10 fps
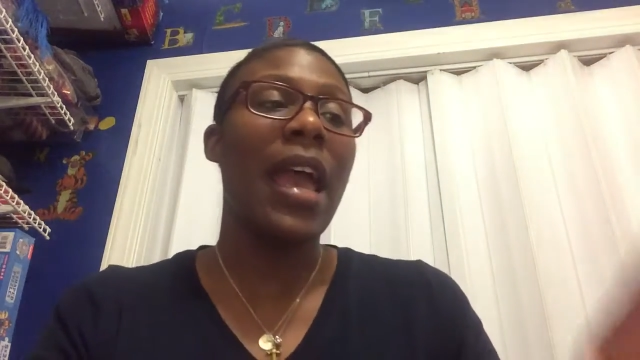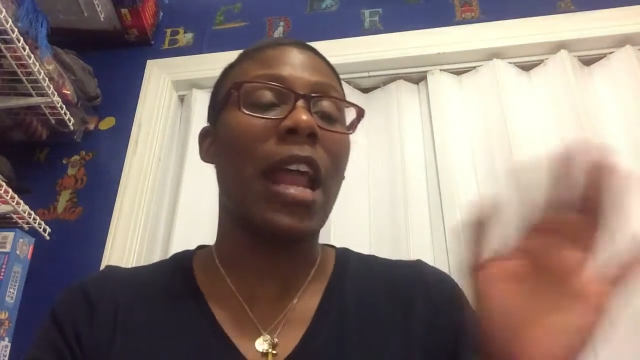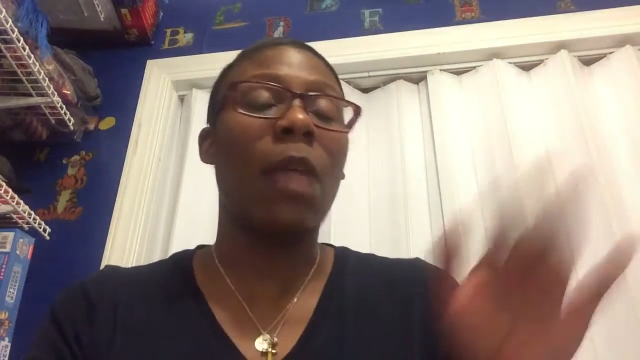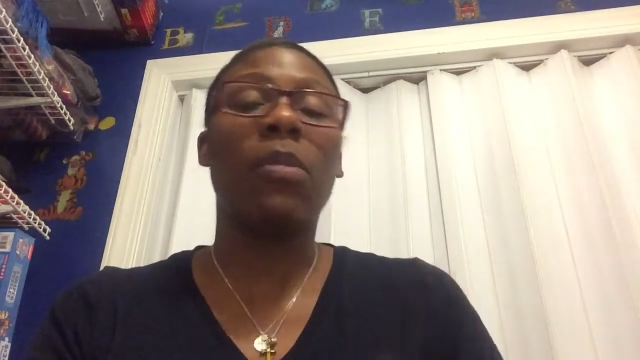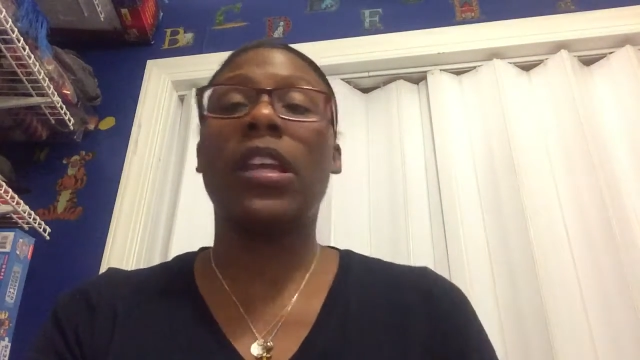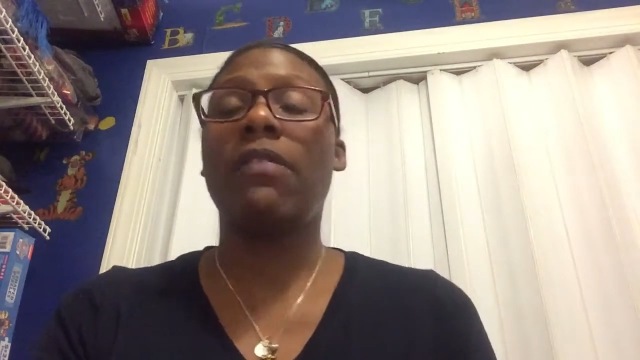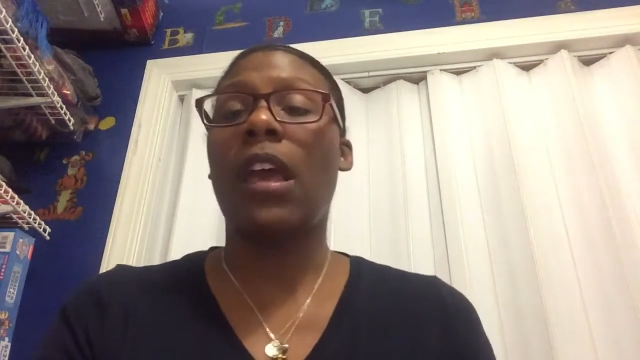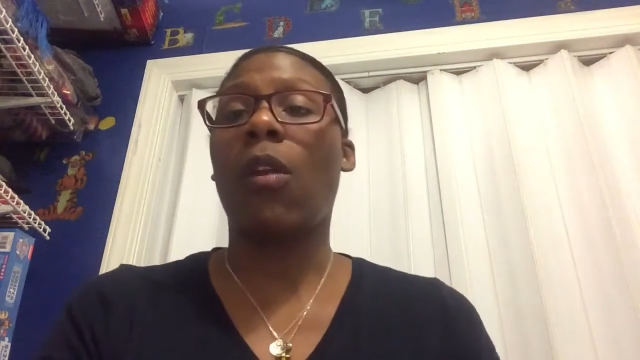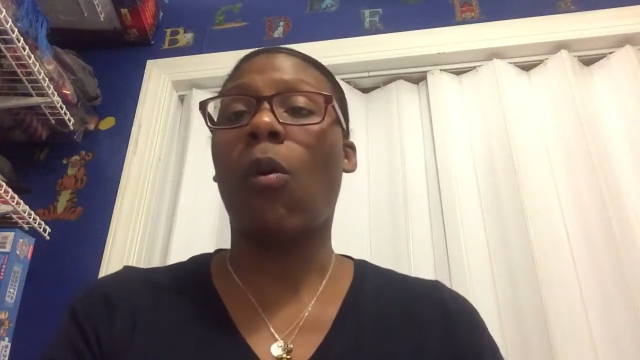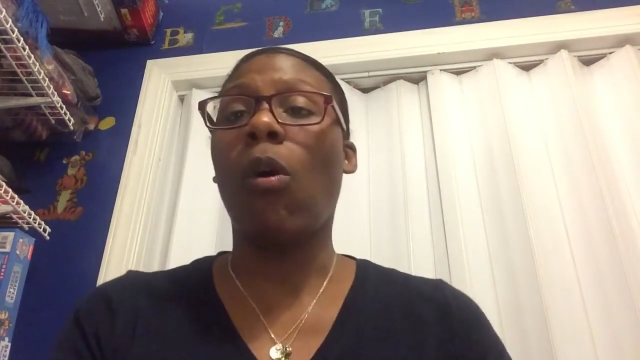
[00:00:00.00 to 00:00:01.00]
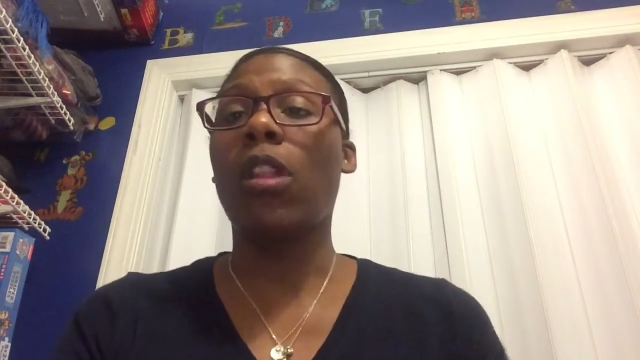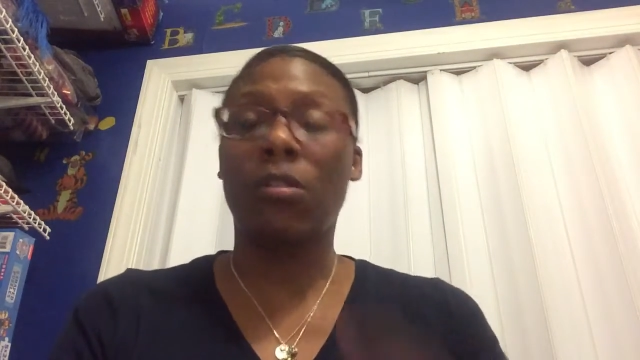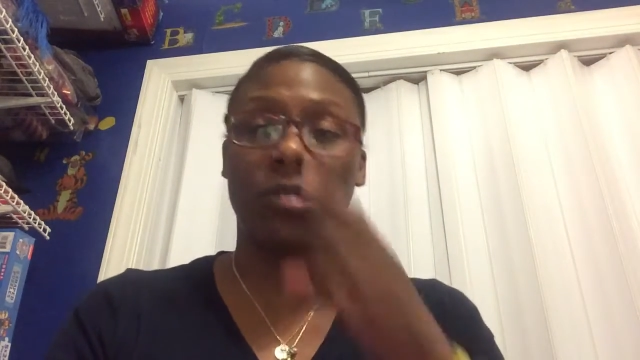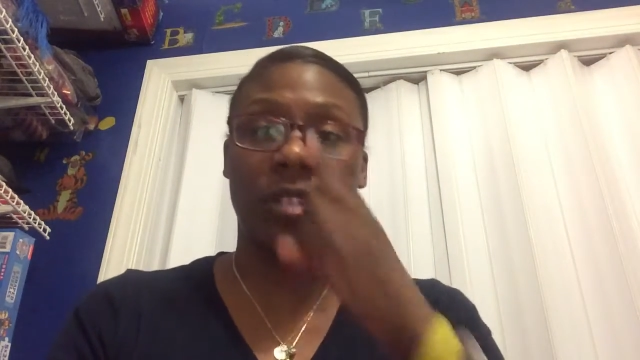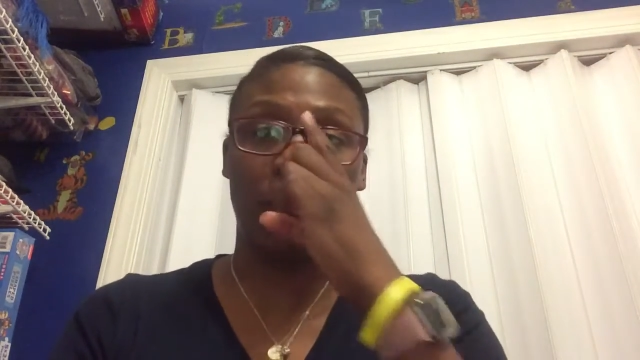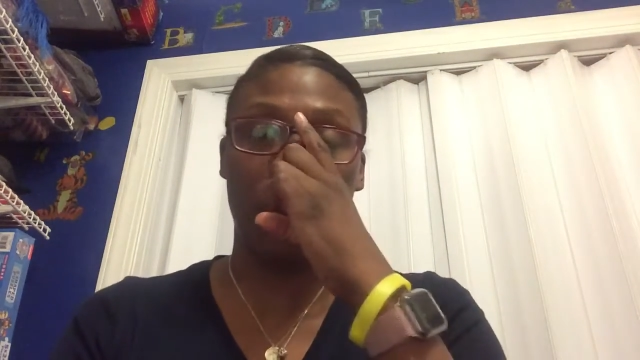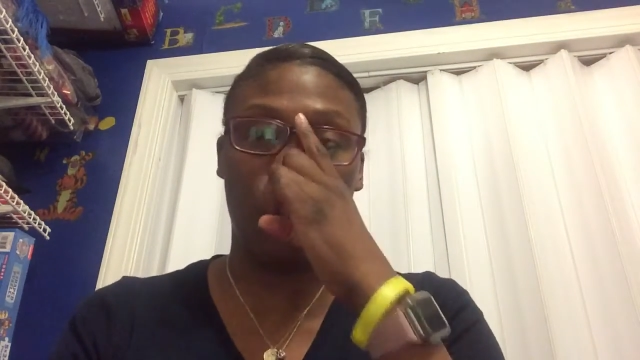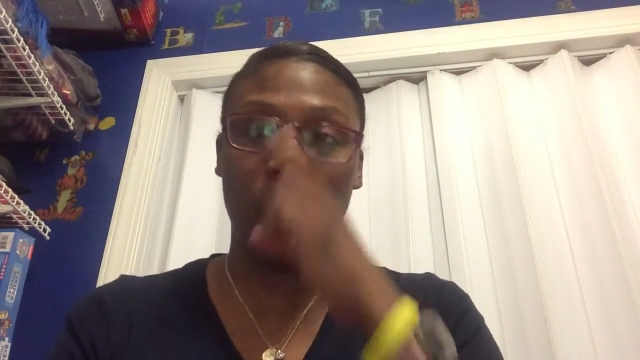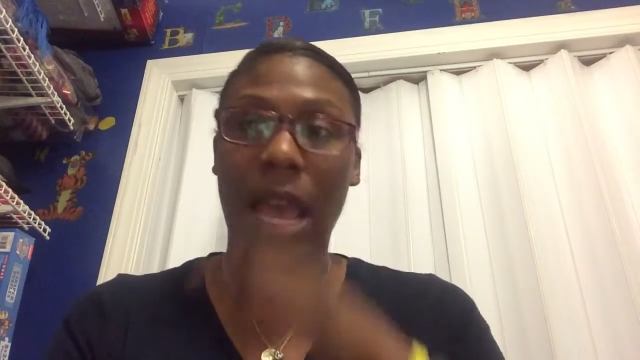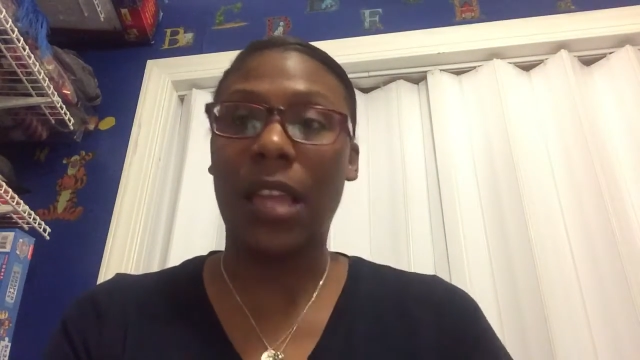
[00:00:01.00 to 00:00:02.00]
And I believe that all of those different
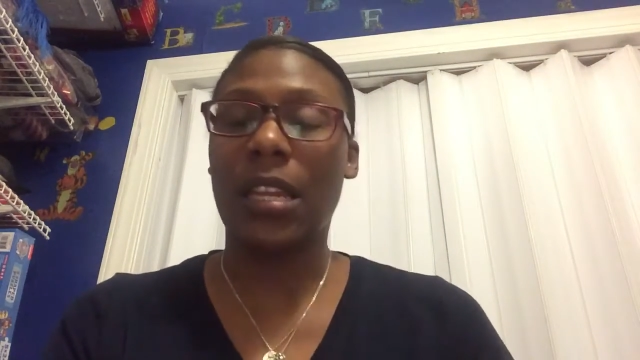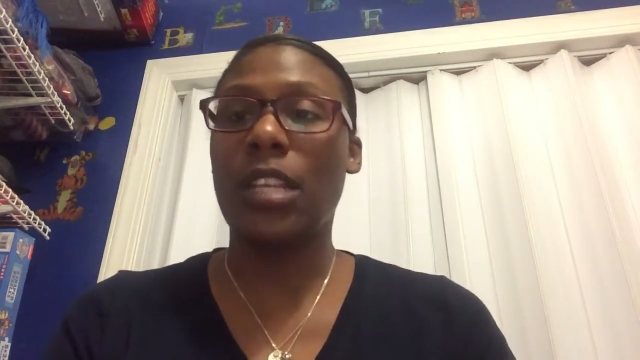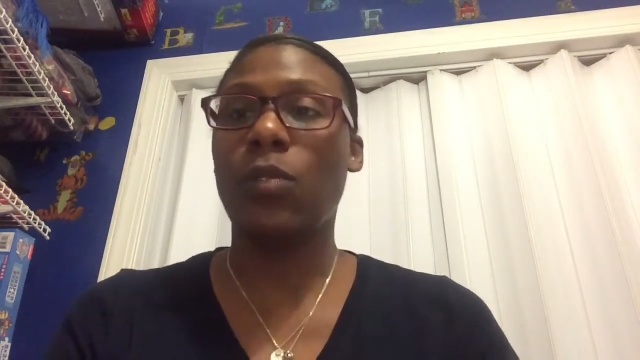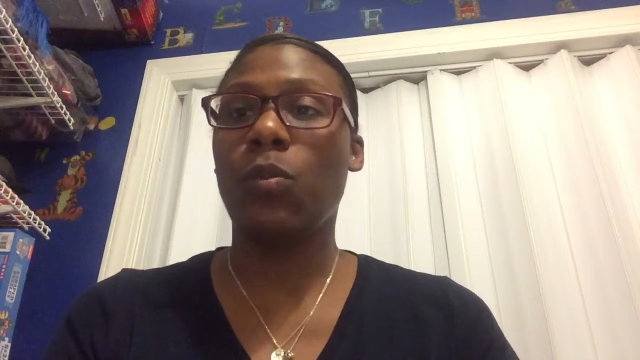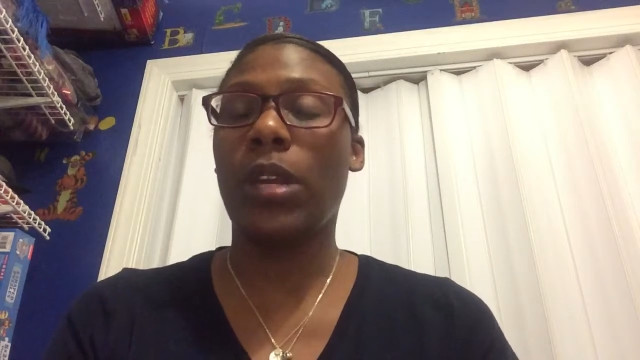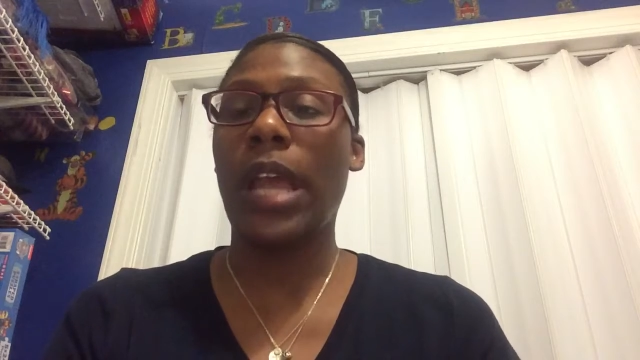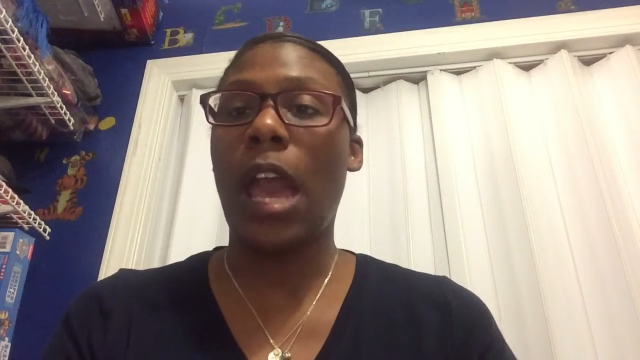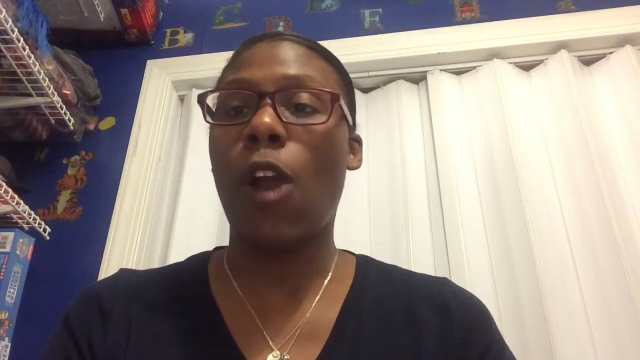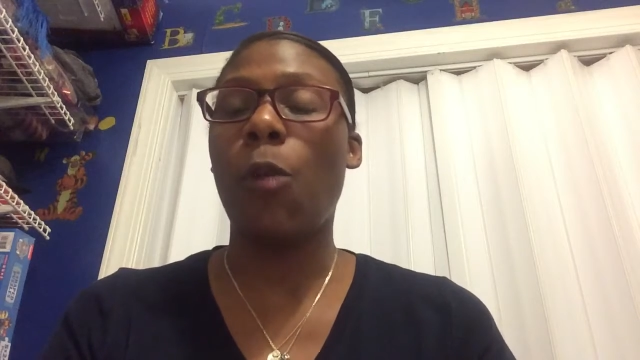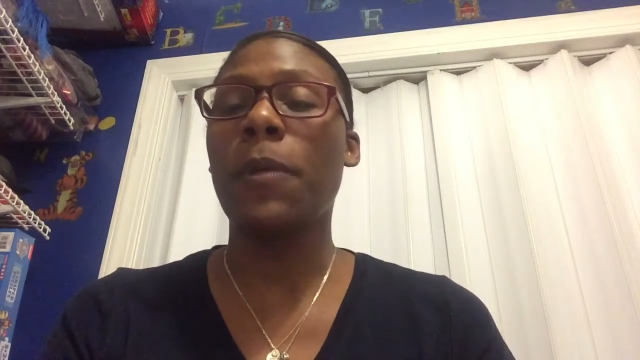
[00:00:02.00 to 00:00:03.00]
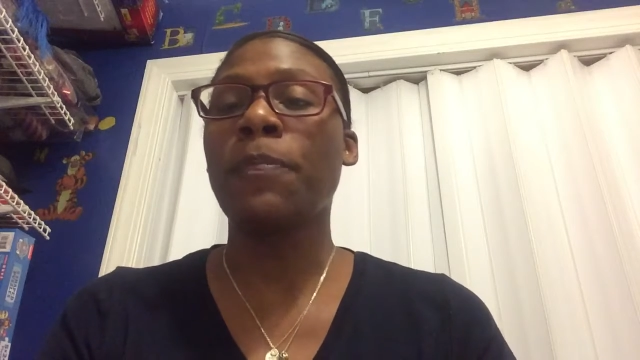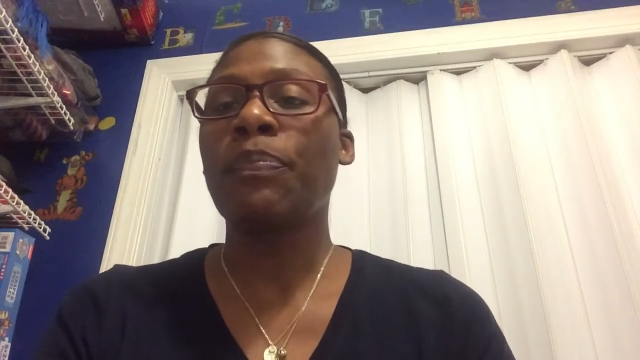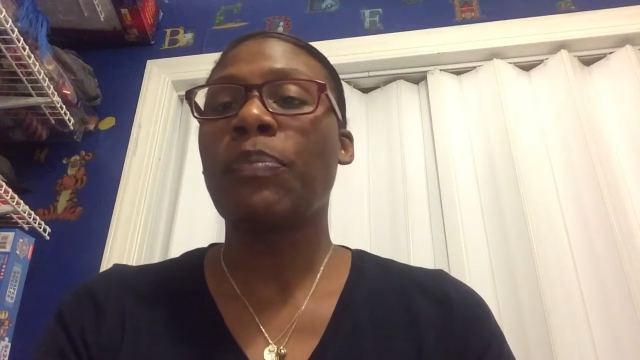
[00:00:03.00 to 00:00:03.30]
modalities would help